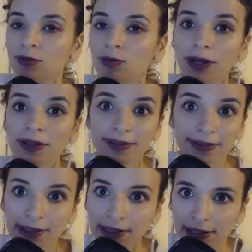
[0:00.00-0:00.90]
what the
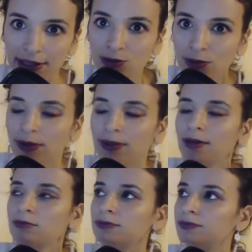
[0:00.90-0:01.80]
deal is with
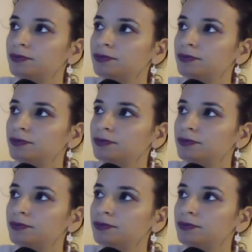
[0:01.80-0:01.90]
them,